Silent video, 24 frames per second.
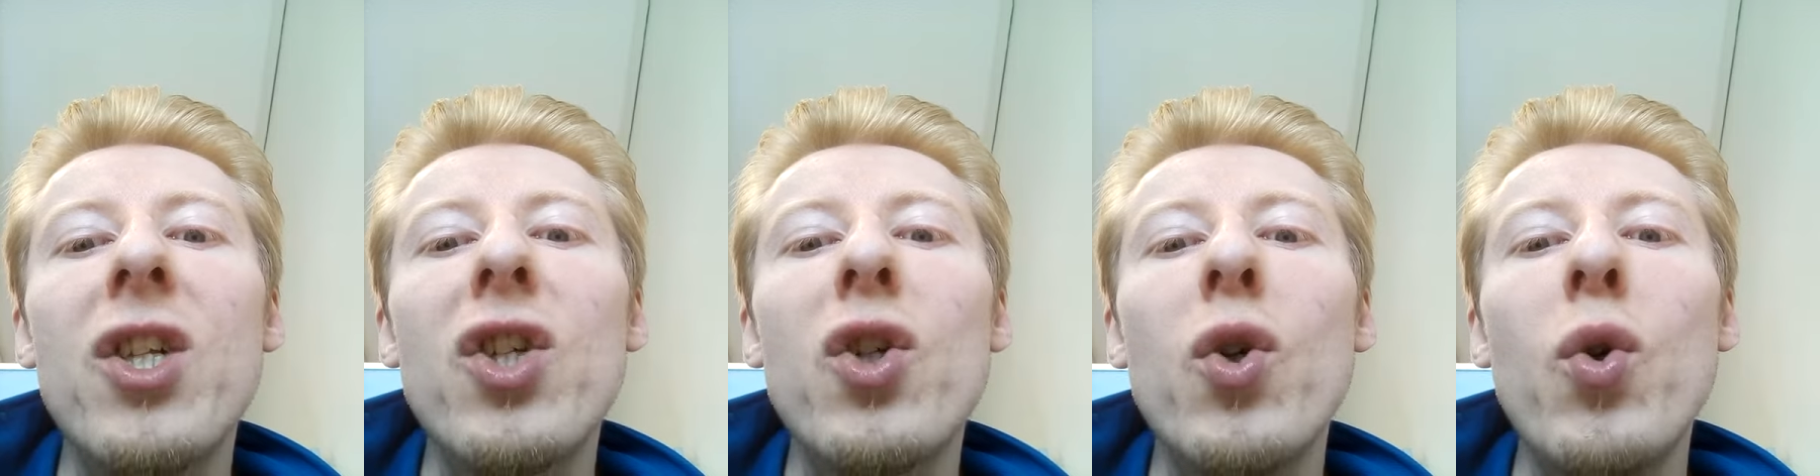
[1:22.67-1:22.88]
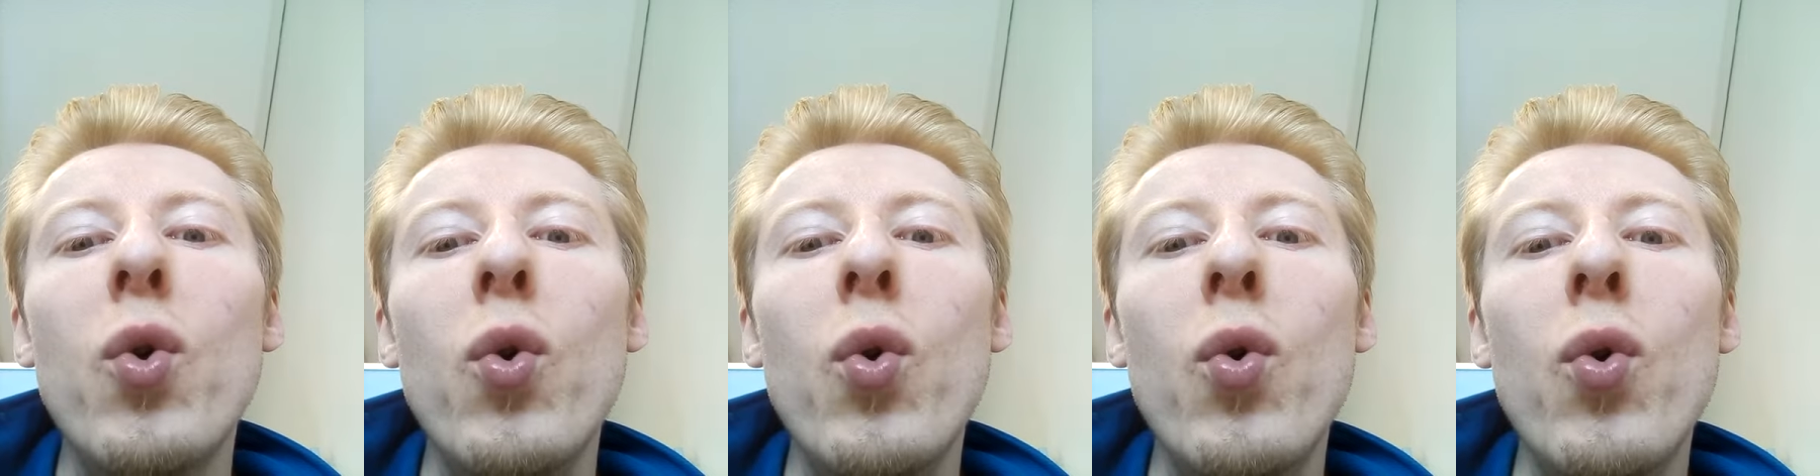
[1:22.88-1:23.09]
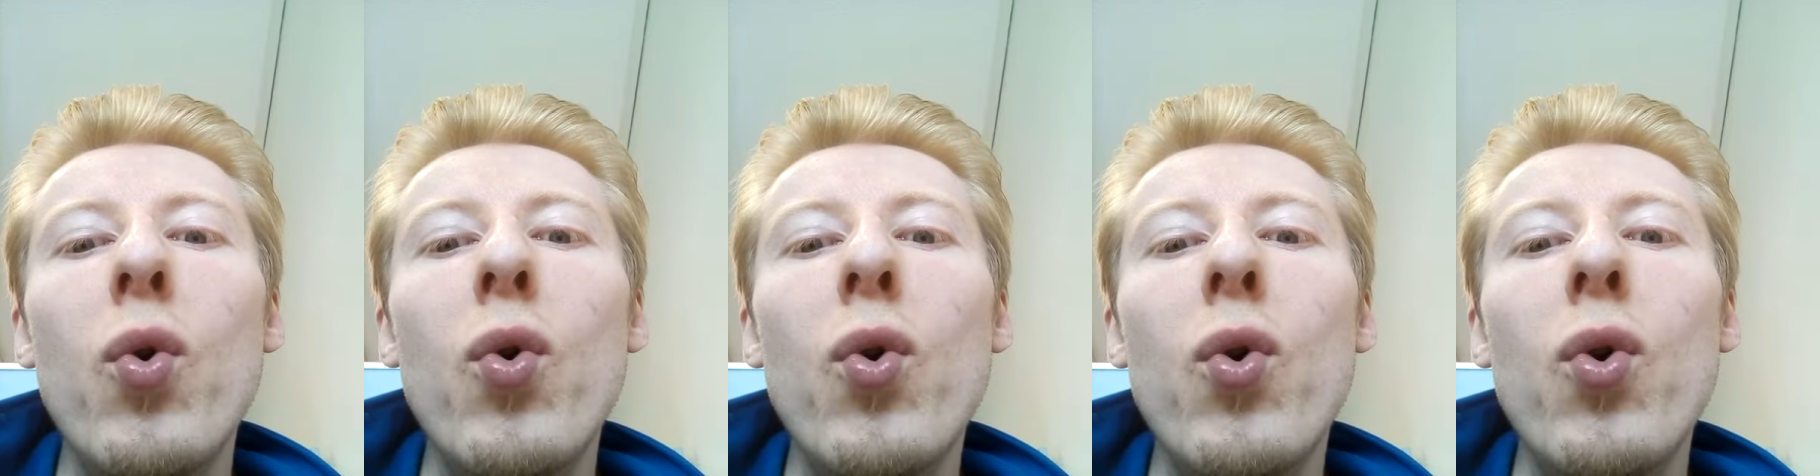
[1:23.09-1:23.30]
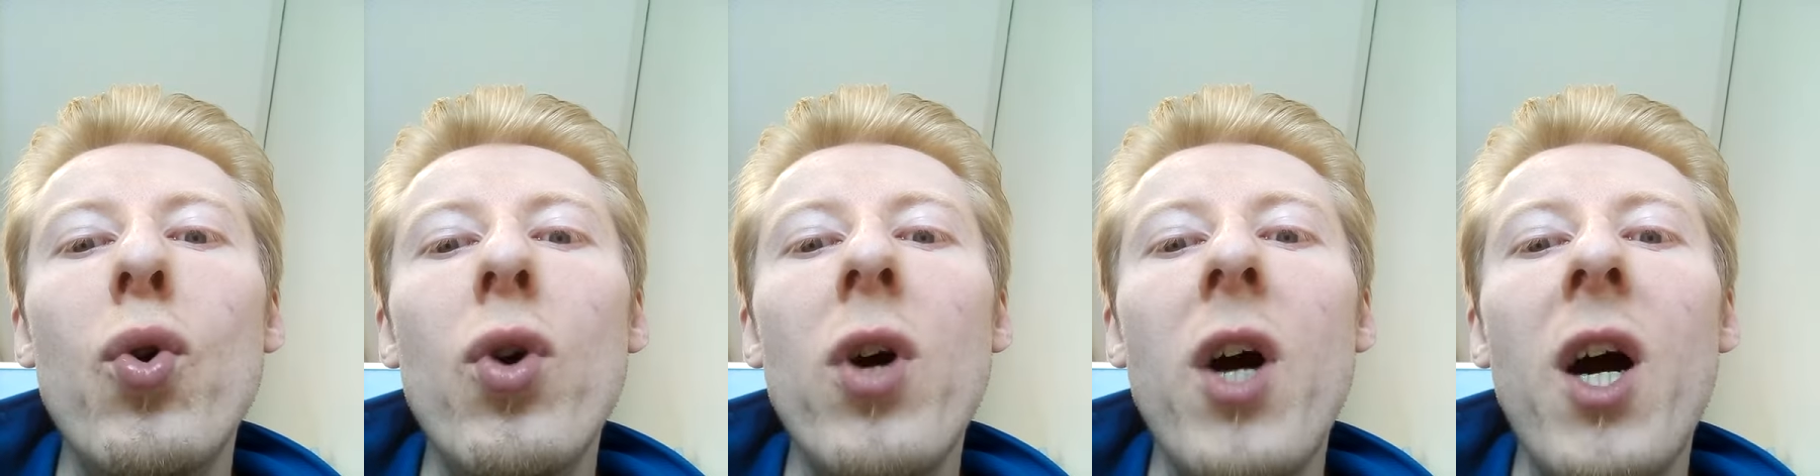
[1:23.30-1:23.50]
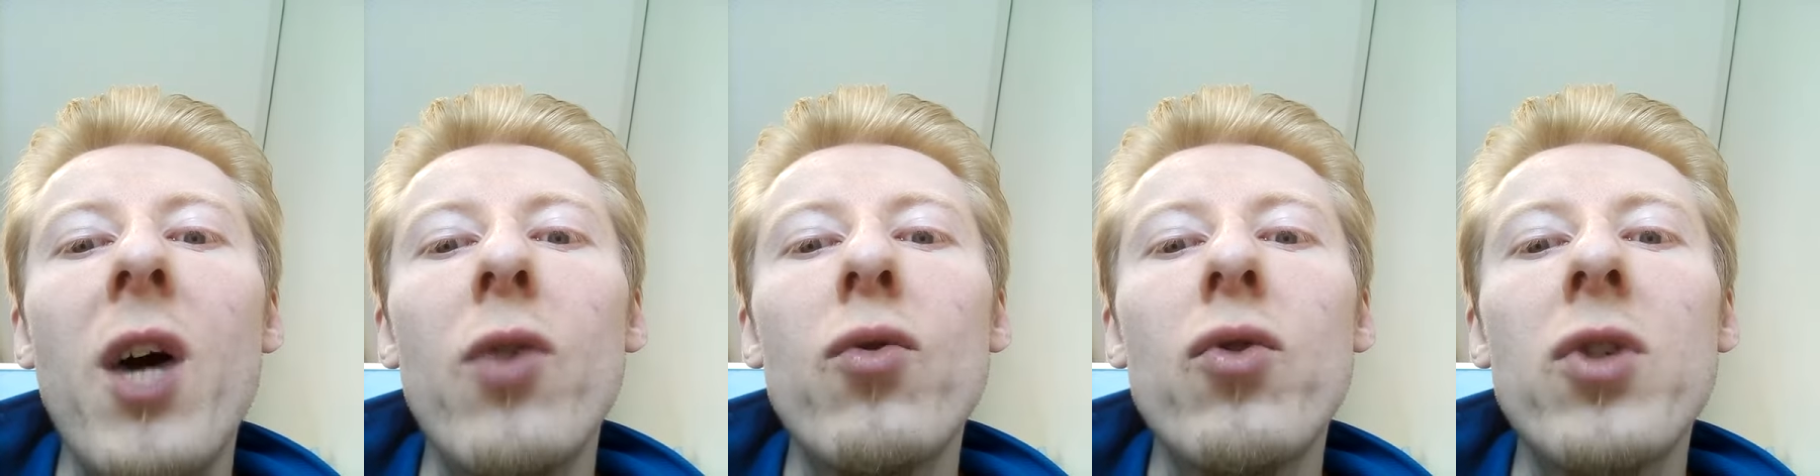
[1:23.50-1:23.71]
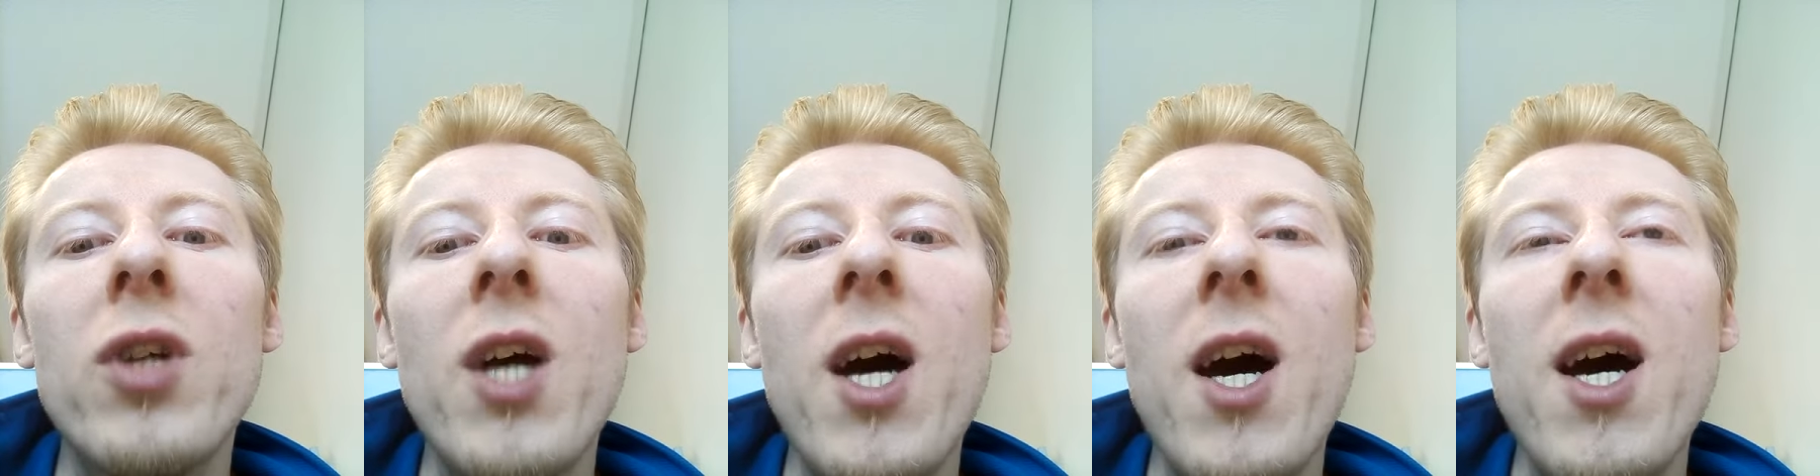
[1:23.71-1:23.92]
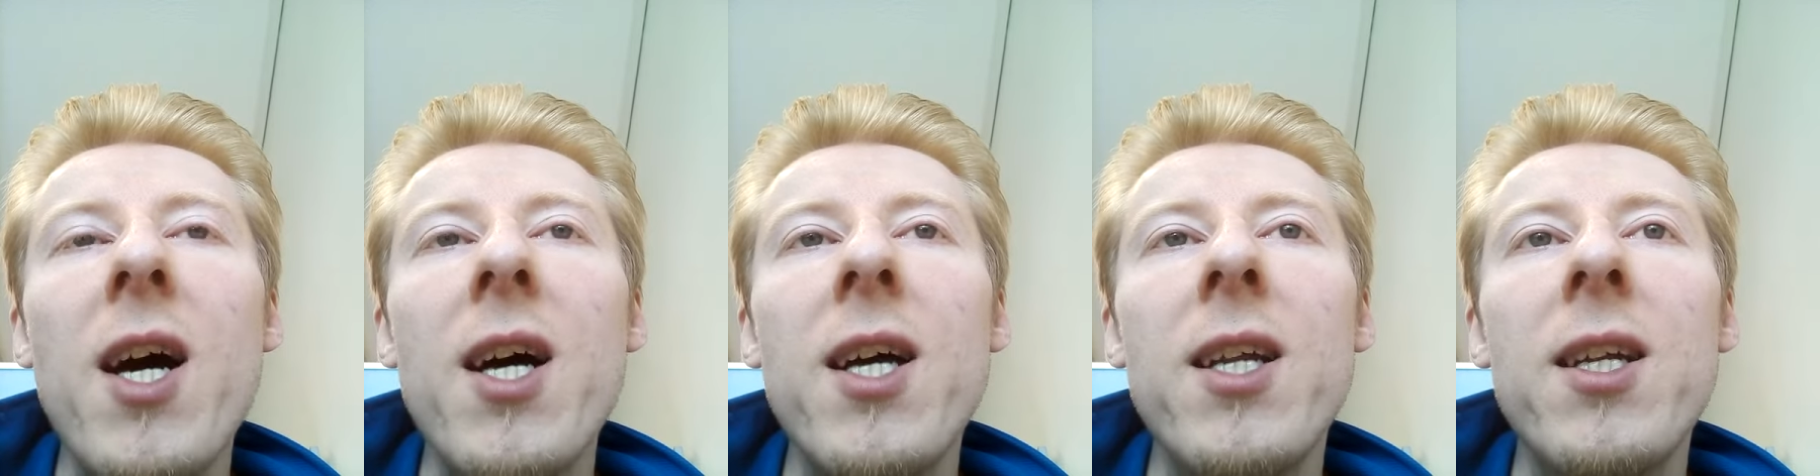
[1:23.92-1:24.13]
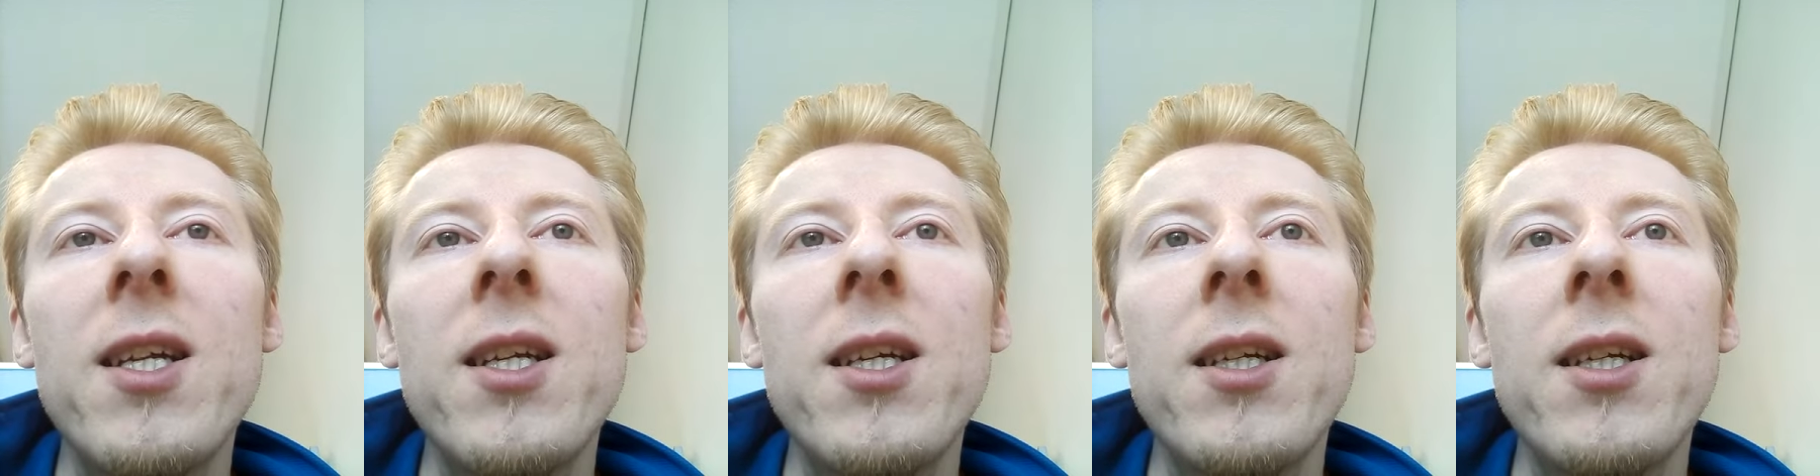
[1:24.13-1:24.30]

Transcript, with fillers: to outside.